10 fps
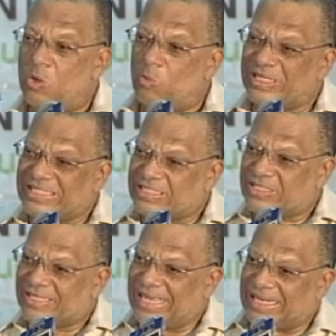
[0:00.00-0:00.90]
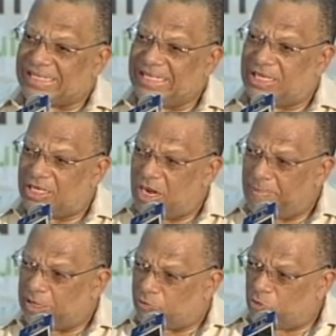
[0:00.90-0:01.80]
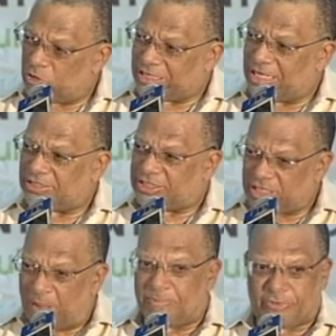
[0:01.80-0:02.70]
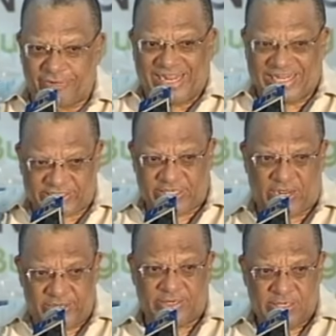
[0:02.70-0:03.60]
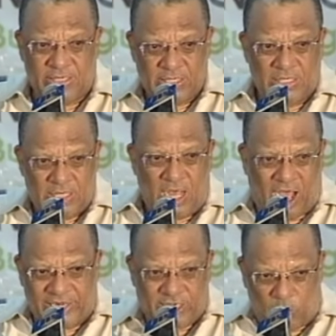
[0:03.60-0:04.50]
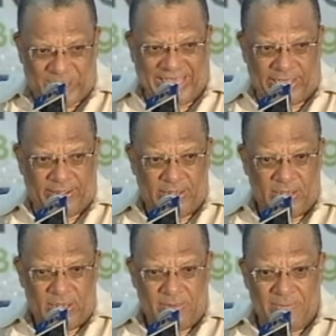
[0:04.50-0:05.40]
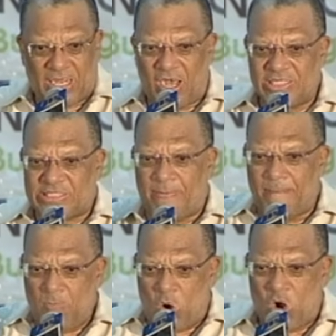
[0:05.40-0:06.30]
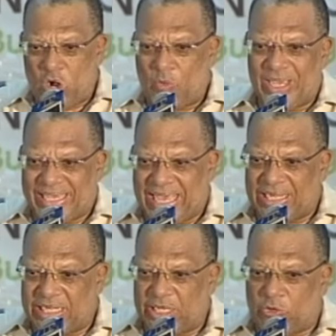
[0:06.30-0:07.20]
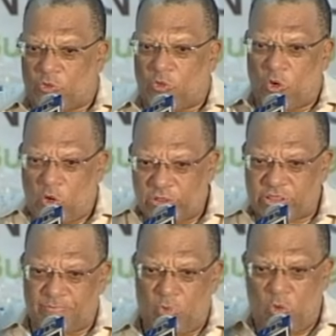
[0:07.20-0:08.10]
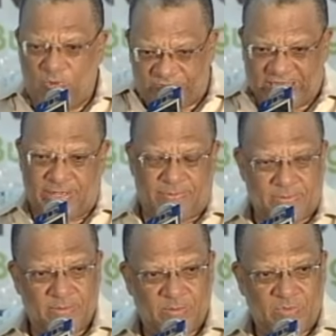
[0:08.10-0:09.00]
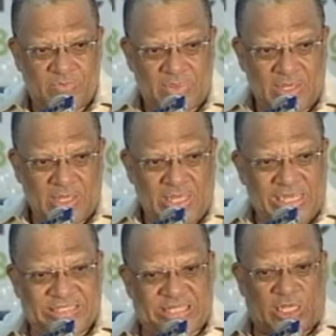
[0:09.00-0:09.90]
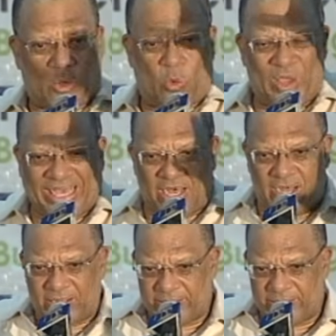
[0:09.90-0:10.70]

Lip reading: which is to get economic growth and job creation underway. Because the more we get the growth moving, is the quicker